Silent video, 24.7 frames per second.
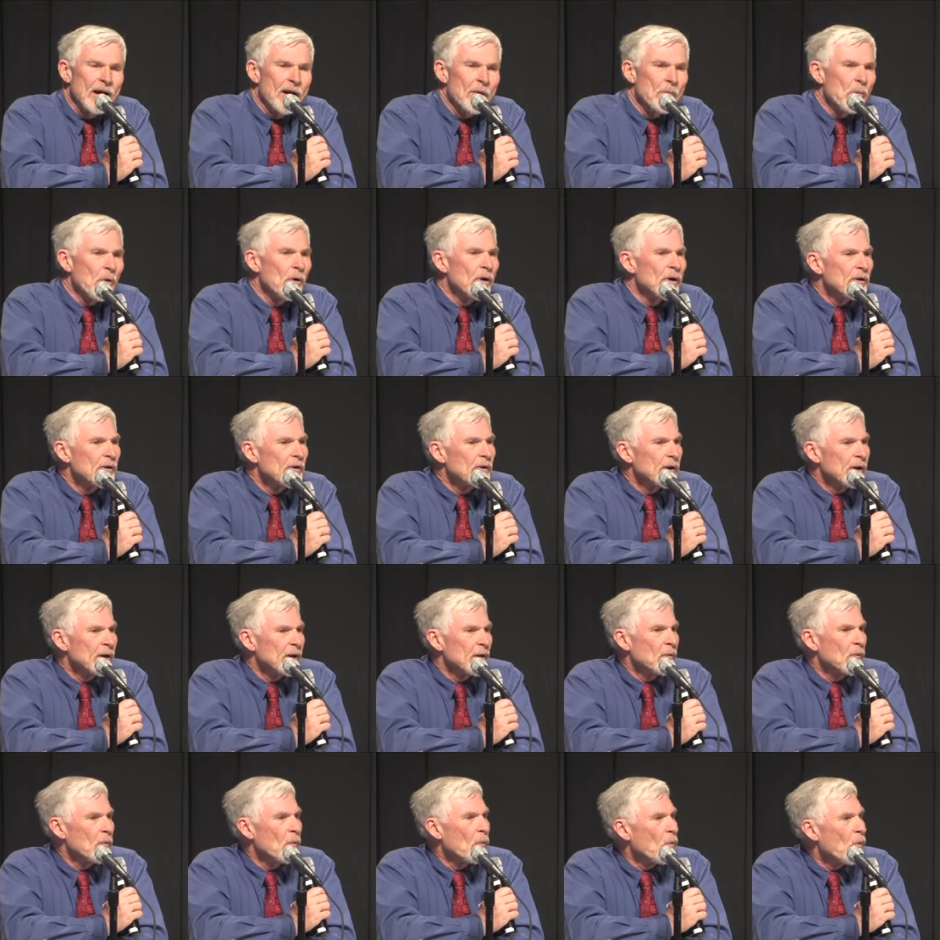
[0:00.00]
I'm
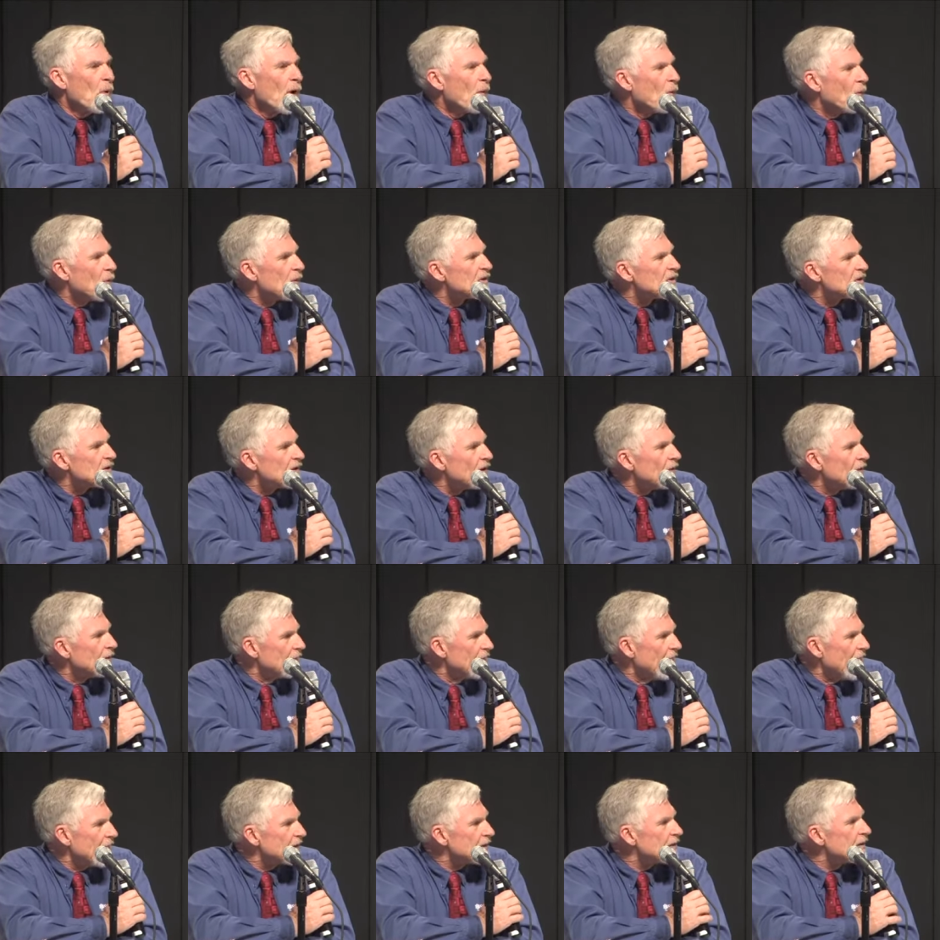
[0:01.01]
wondering what was the
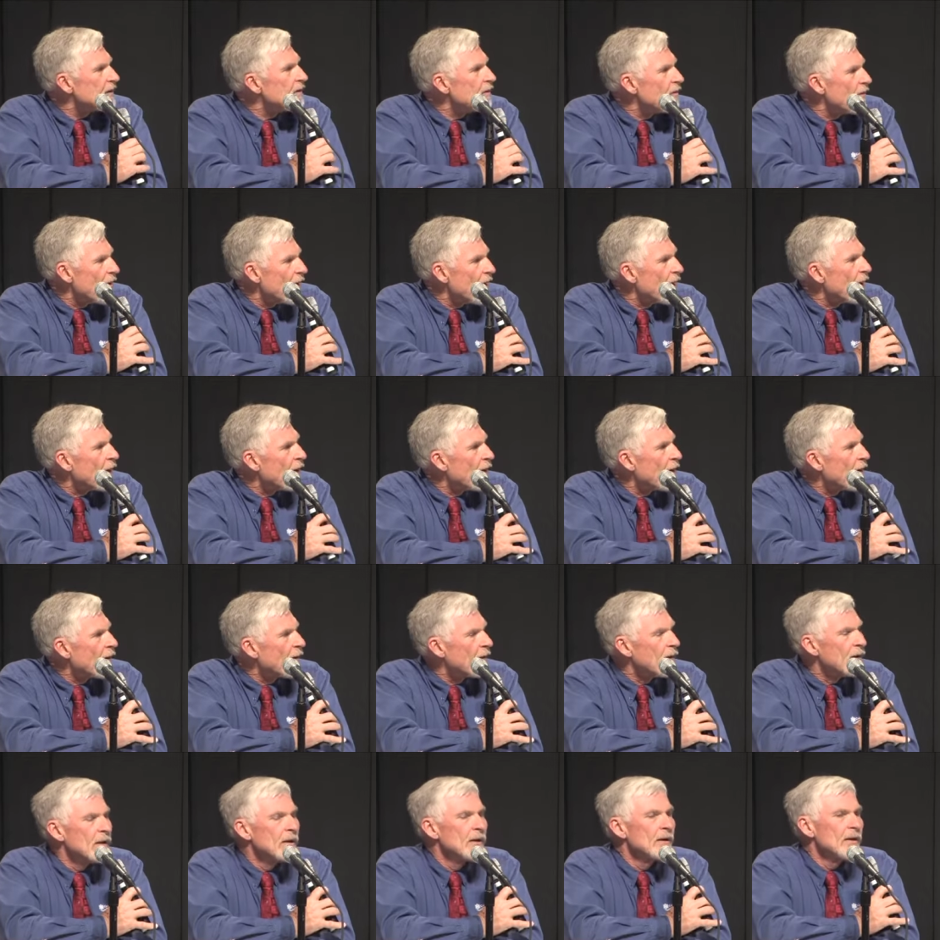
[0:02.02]
lesson there